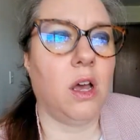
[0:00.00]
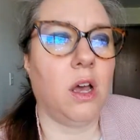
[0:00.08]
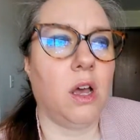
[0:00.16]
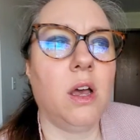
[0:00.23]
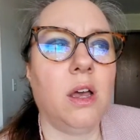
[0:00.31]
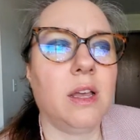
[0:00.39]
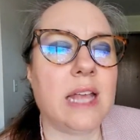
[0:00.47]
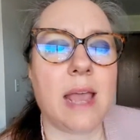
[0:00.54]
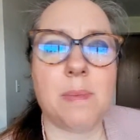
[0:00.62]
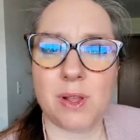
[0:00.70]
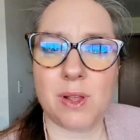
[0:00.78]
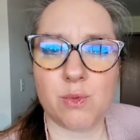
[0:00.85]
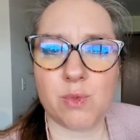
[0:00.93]
keeping
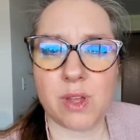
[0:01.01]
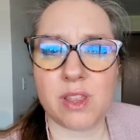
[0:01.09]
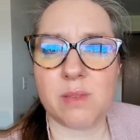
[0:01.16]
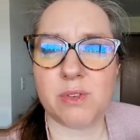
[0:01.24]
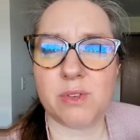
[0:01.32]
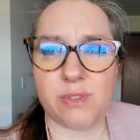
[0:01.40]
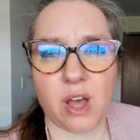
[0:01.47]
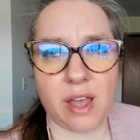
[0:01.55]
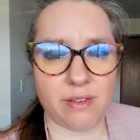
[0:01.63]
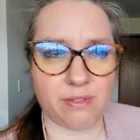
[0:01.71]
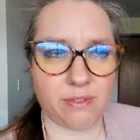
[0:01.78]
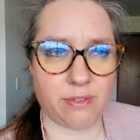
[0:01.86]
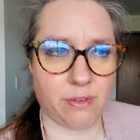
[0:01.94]
the rhythm of
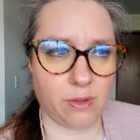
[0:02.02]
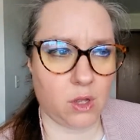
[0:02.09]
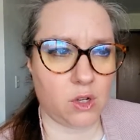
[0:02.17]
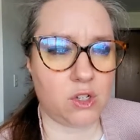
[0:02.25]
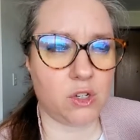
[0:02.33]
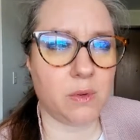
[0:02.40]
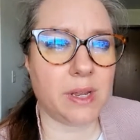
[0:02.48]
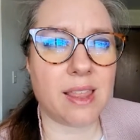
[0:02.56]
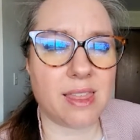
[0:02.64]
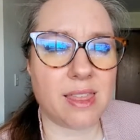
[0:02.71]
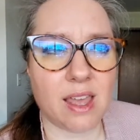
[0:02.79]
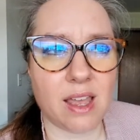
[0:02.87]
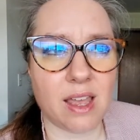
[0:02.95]
life, doing
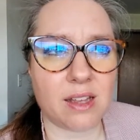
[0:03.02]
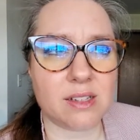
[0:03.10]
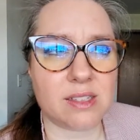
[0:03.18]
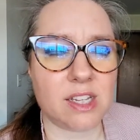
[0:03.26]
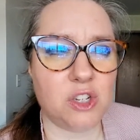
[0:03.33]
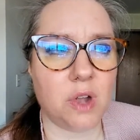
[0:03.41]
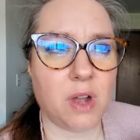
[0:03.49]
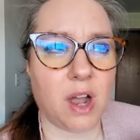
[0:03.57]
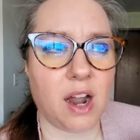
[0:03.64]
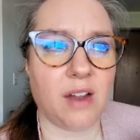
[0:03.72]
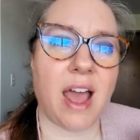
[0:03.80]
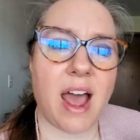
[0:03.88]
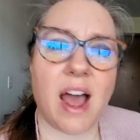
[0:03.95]
things that you kind of
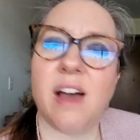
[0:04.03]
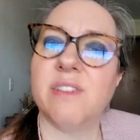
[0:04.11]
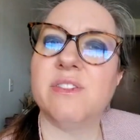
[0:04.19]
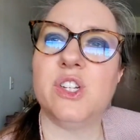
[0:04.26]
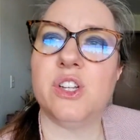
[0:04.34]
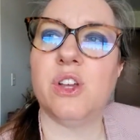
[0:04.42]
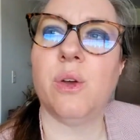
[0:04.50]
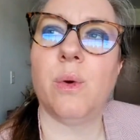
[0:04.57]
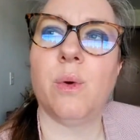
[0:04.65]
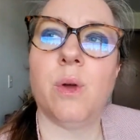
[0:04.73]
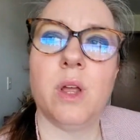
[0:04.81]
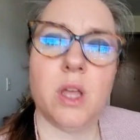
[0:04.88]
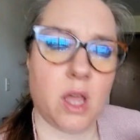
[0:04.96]
have to do.
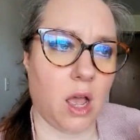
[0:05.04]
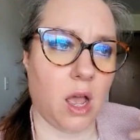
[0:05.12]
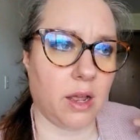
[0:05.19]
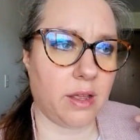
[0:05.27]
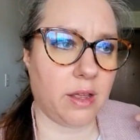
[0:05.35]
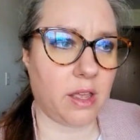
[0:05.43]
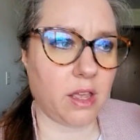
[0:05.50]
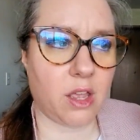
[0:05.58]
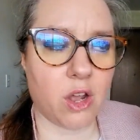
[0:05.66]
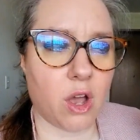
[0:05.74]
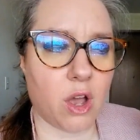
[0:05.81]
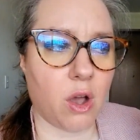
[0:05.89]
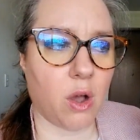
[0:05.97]
You
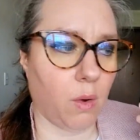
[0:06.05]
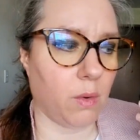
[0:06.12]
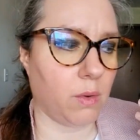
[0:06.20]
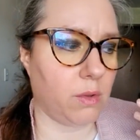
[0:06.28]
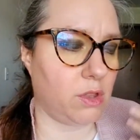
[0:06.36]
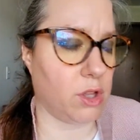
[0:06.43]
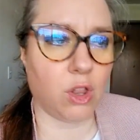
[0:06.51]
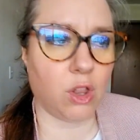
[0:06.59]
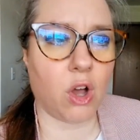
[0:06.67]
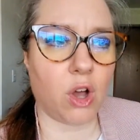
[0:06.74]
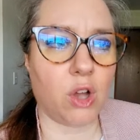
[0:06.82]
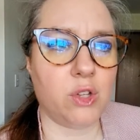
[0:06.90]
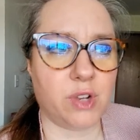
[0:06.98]
know, the
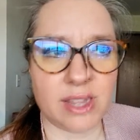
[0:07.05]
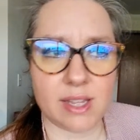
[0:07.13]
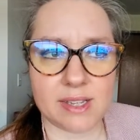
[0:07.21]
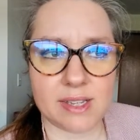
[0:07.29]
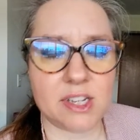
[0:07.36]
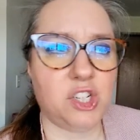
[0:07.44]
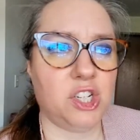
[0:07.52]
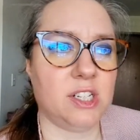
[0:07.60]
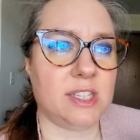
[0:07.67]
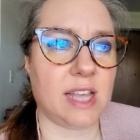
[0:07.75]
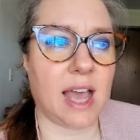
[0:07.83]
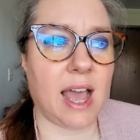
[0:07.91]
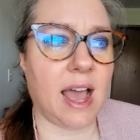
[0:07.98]
laundry, the dishes,
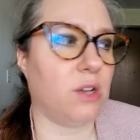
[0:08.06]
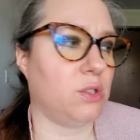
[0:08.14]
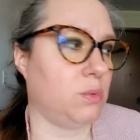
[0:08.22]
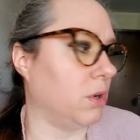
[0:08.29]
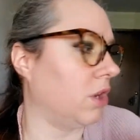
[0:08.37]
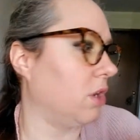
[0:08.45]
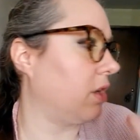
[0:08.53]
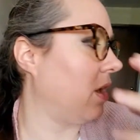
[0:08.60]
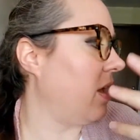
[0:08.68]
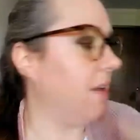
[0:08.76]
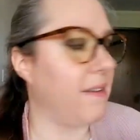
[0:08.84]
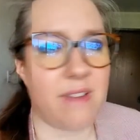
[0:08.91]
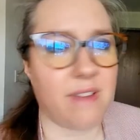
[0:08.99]
the housework,
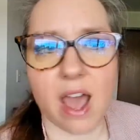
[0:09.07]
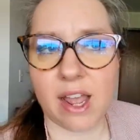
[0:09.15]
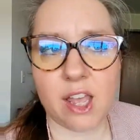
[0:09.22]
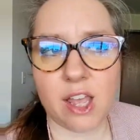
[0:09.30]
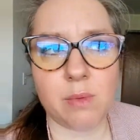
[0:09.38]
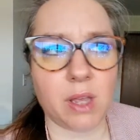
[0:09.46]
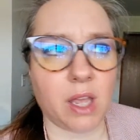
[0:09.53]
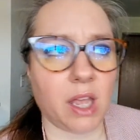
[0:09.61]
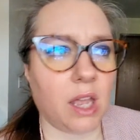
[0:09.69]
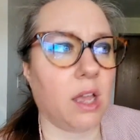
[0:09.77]
vacuuming,